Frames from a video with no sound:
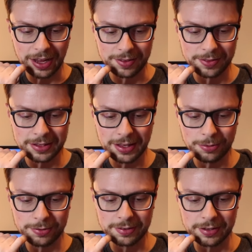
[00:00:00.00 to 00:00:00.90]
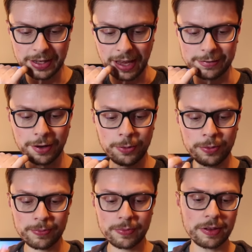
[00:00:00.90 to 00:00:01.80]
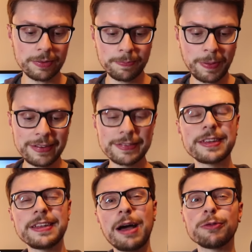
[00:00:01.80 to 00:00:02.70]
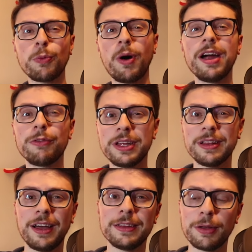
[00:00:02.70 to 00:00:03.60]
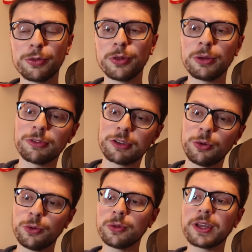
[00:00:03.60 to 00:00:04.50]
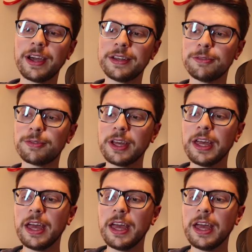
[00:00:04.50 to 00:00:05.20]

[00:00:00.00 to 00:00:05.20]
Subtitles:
think that was, yeah, so basically that was why I really liked them. I thought it was a cool kind of